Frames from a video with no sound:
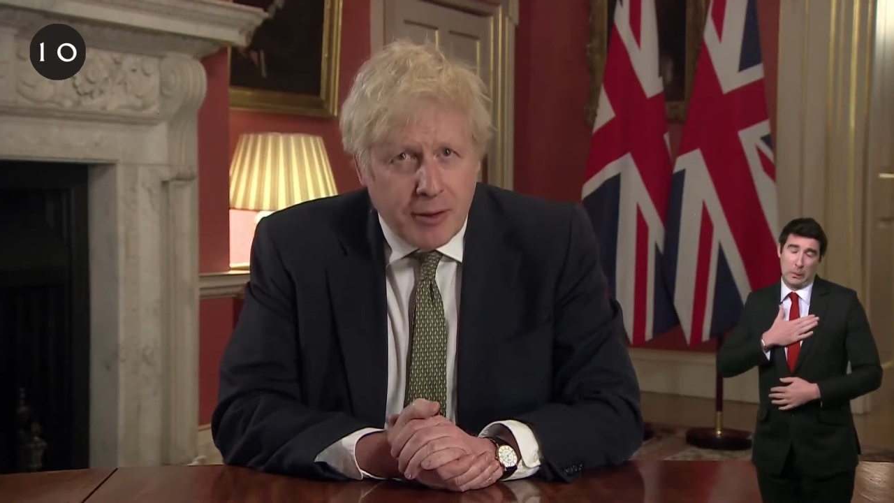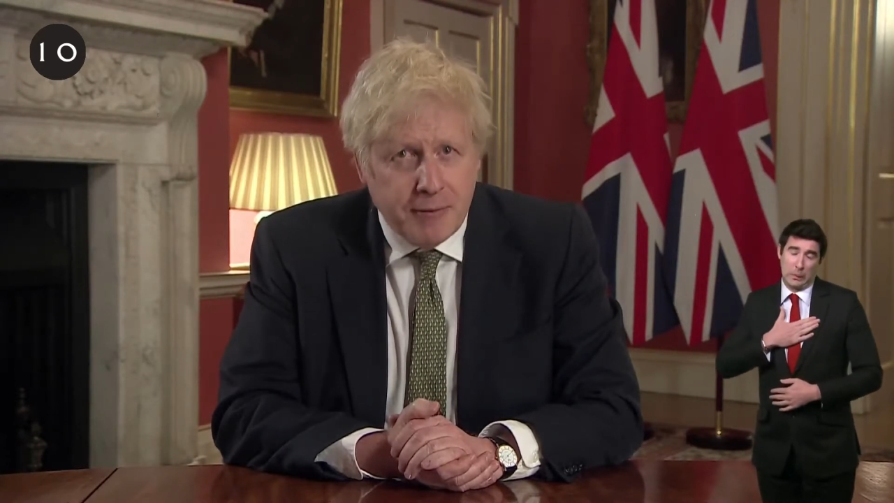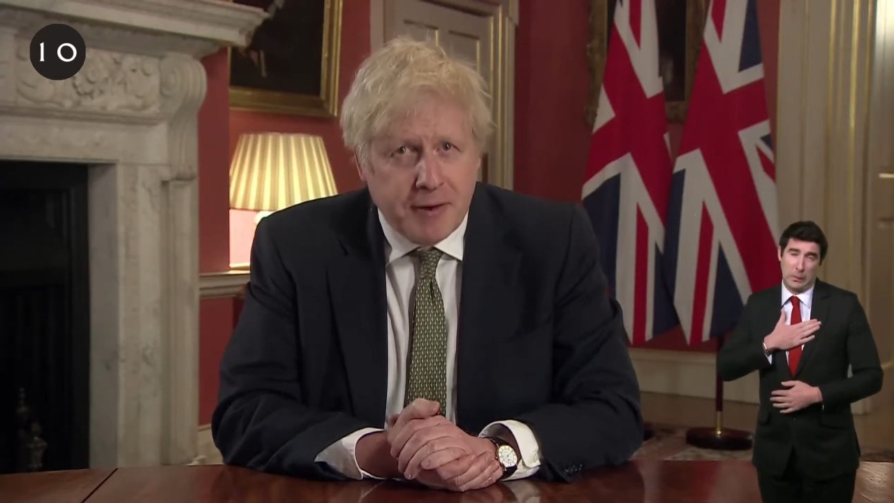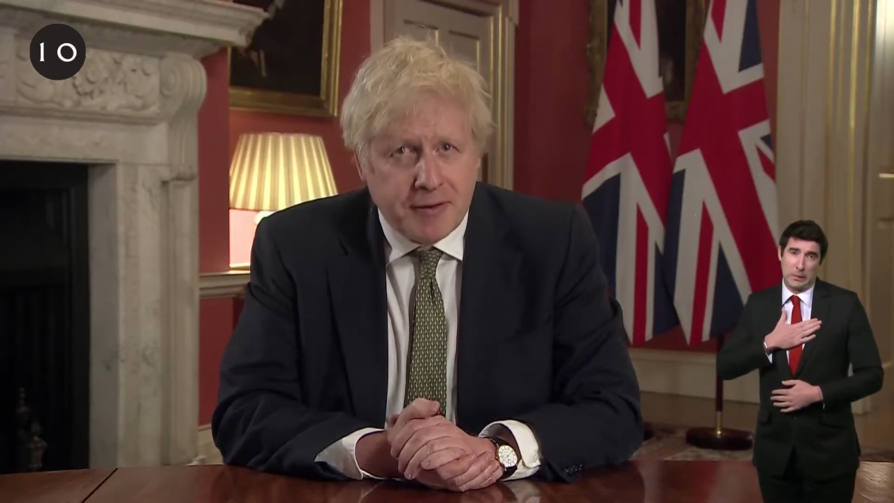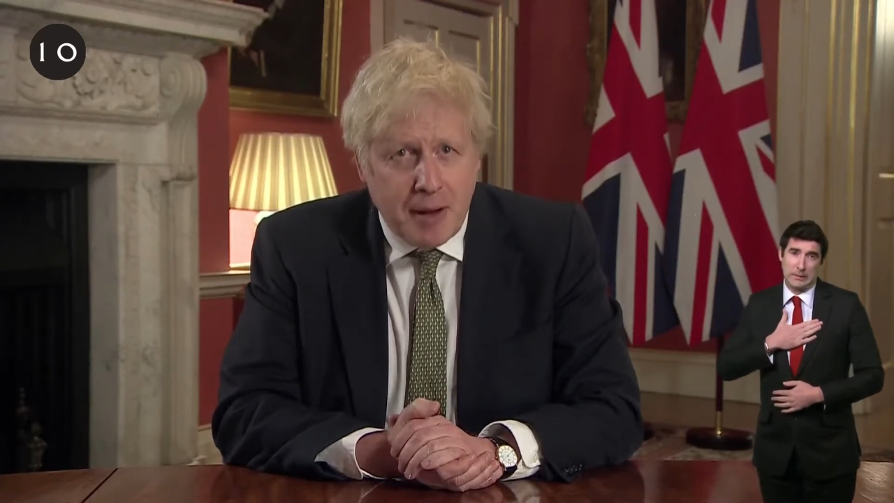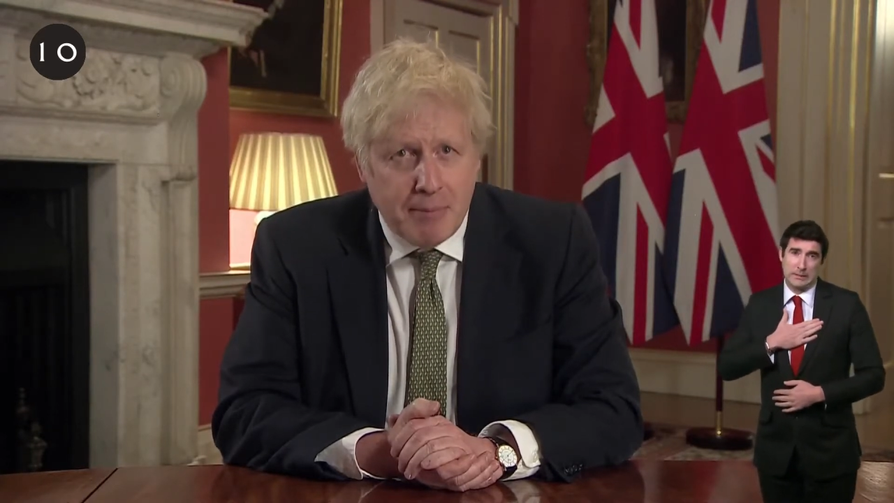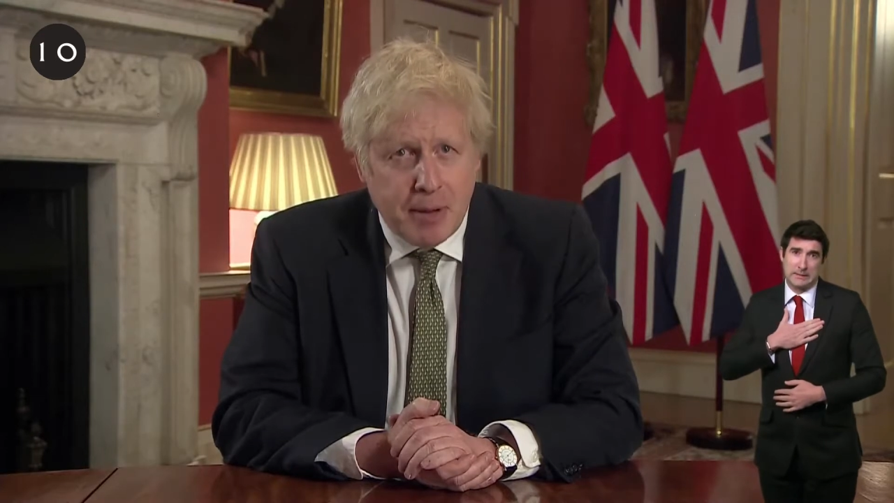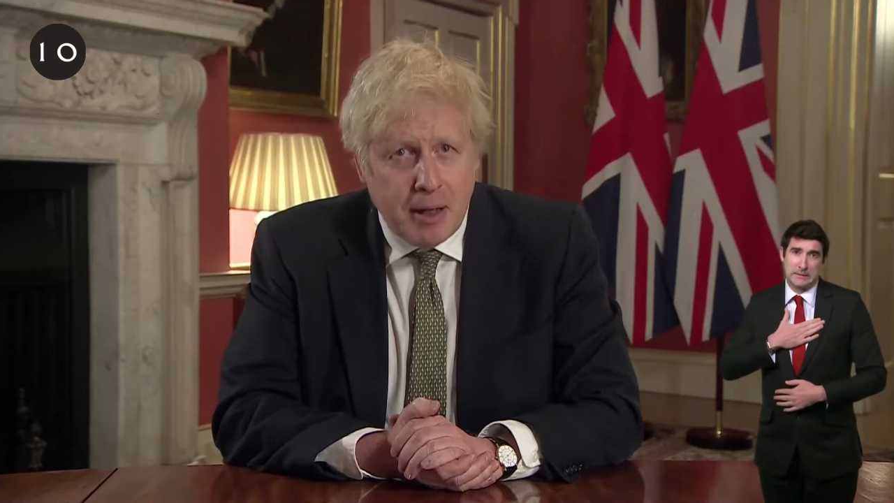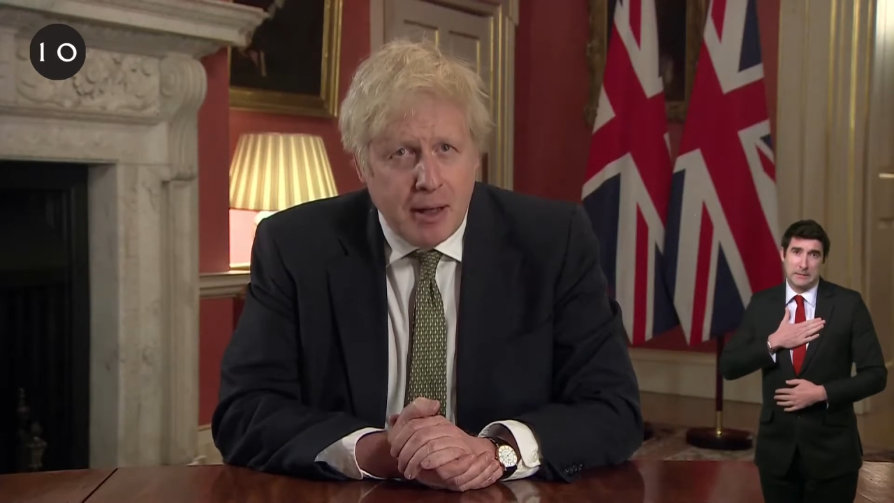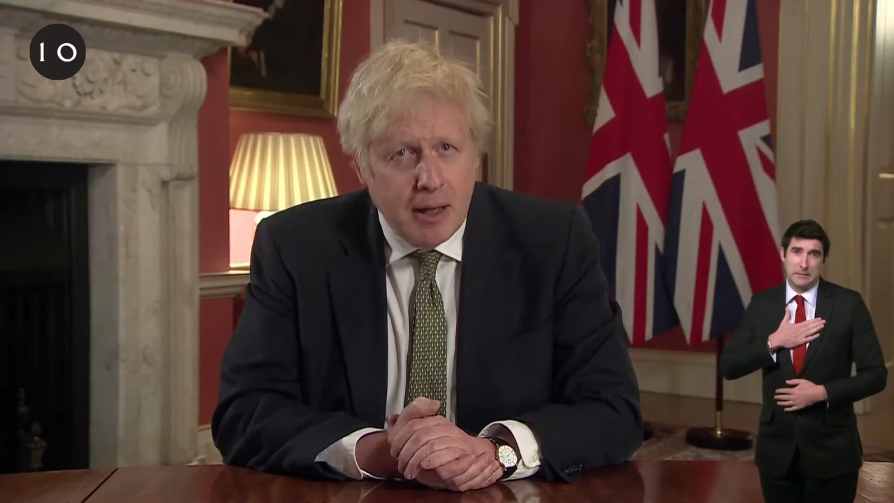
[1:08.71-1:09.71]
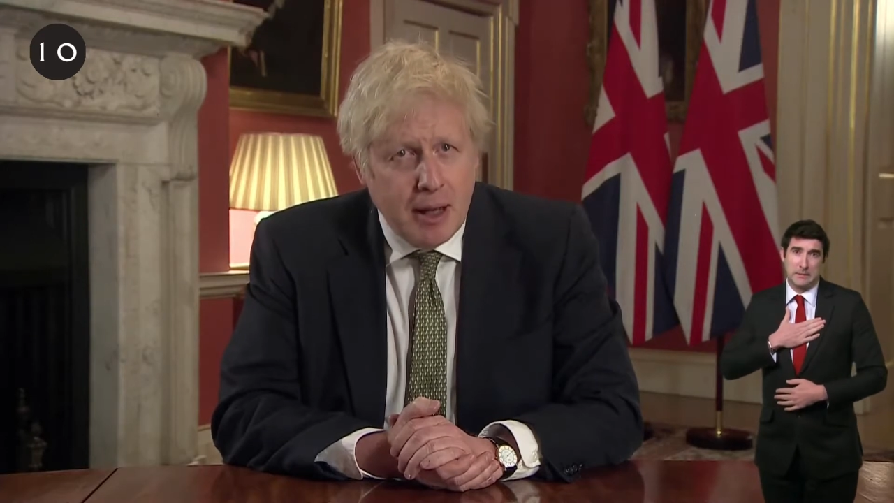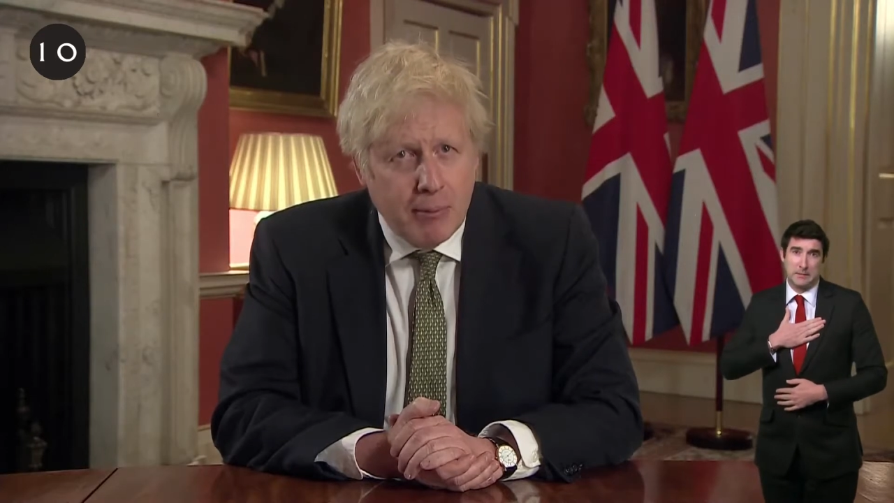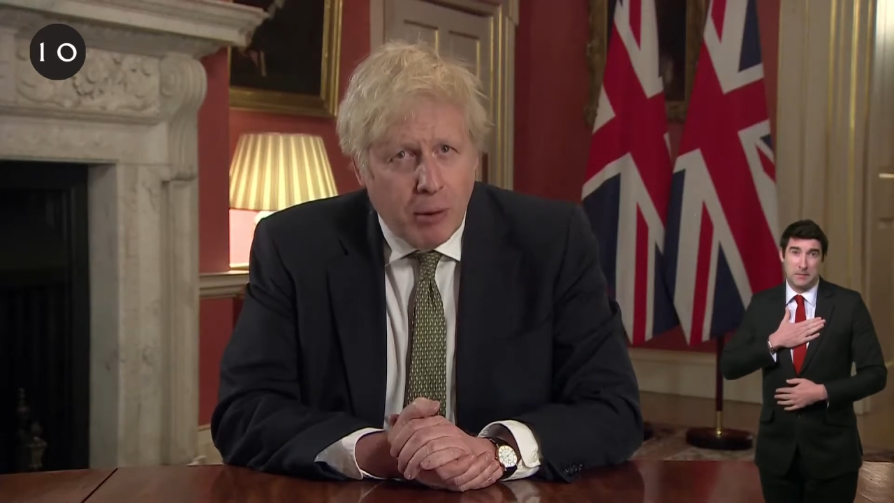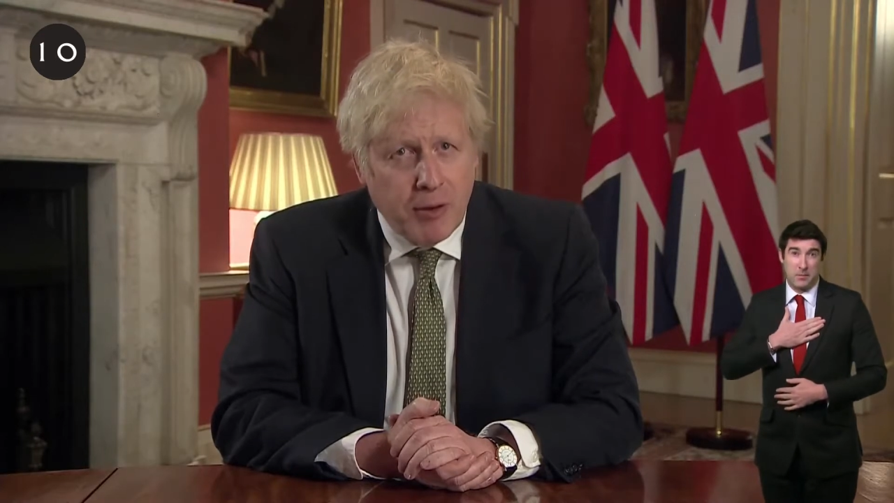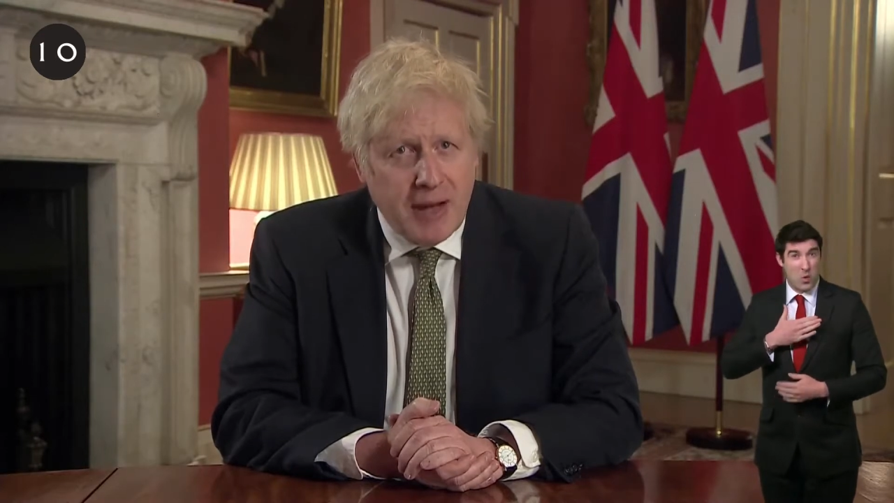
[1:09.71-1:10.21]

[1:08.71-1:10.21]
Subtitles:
more than 80,000